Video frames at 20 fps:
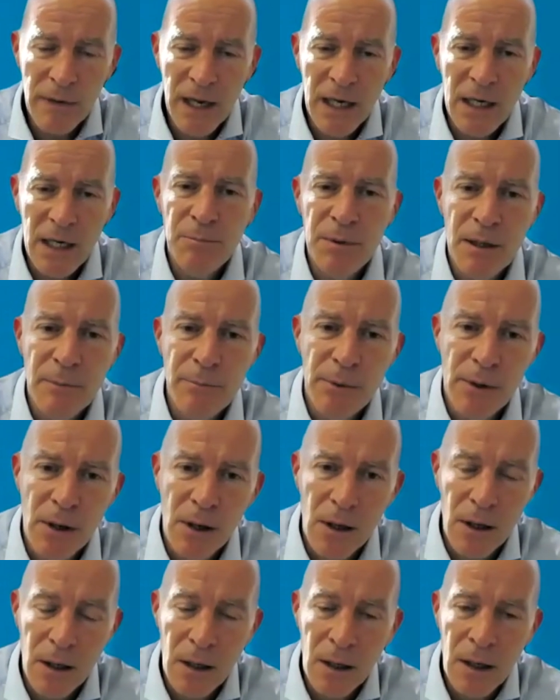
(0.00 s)
Many people
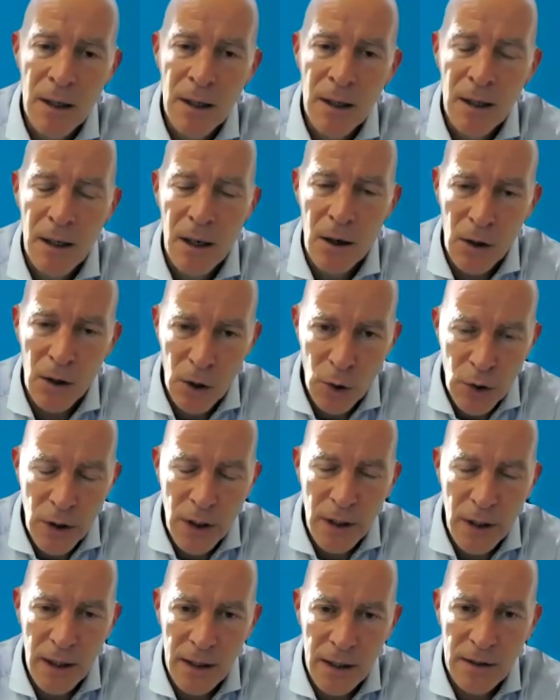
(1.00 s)
are
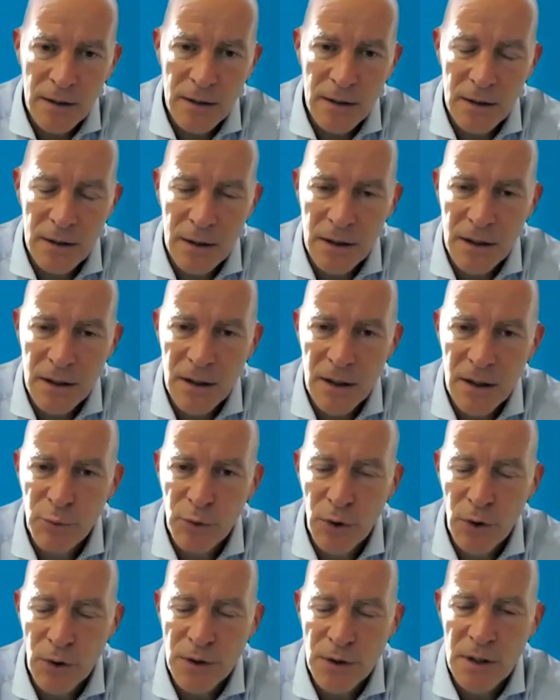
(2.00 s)
looking at the
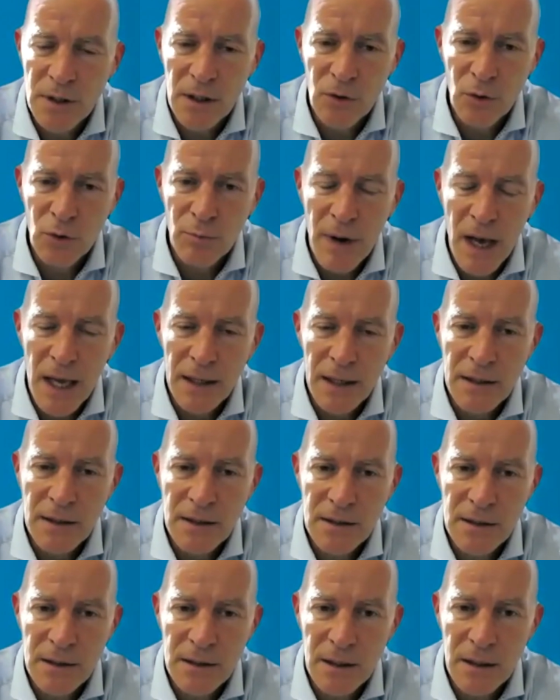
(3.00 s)
approach that Oman
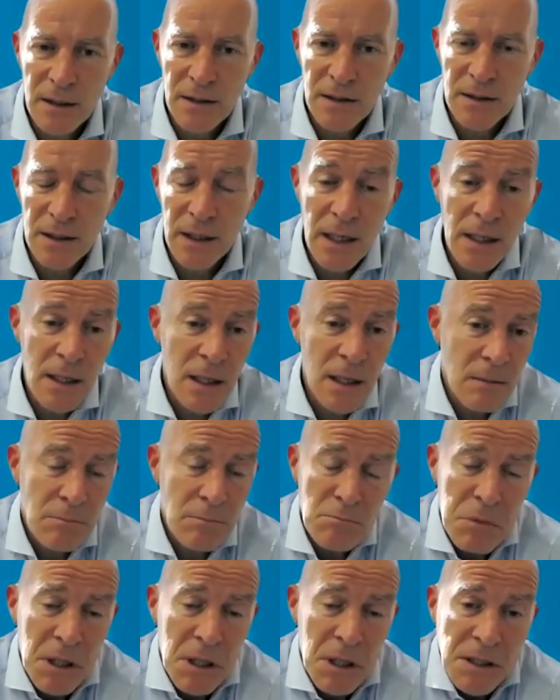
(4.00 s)
is taking.
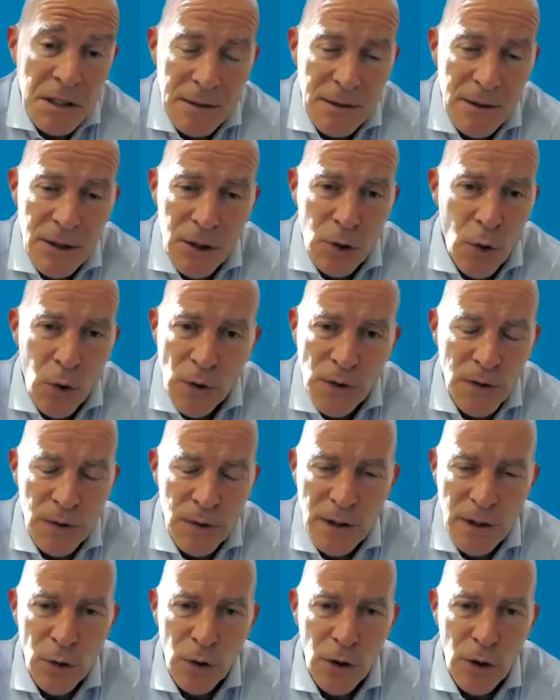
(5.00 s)
But also in